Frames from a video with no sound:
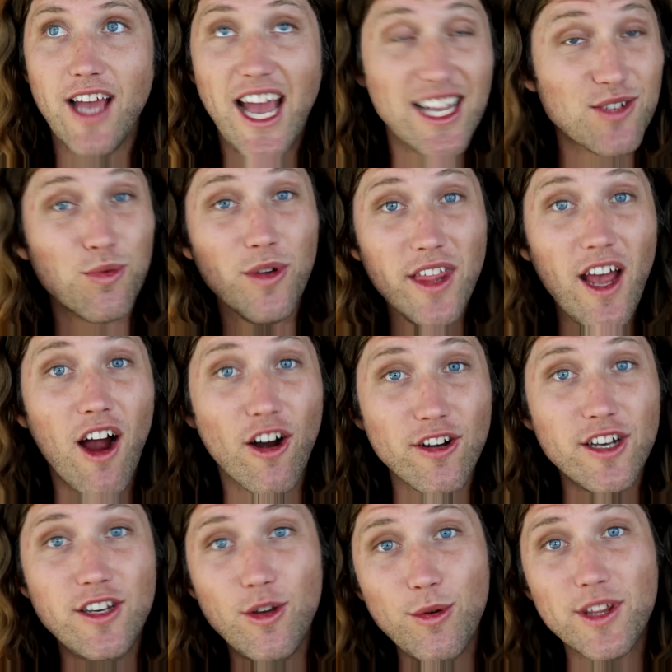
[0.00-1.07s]
It's really
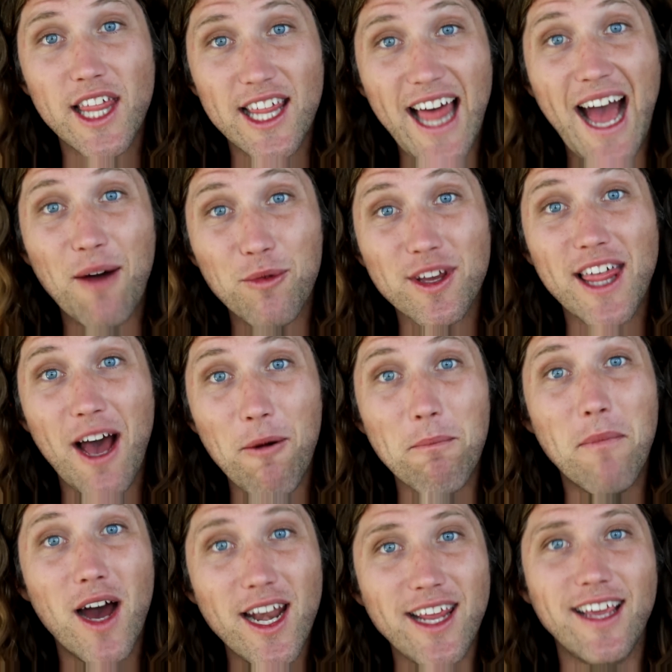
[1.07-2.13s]
hard to do that
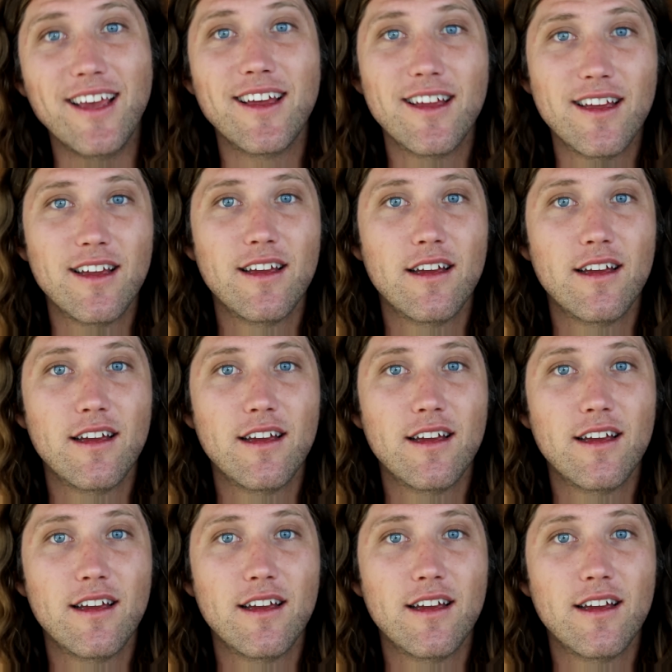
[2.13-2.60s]
without money.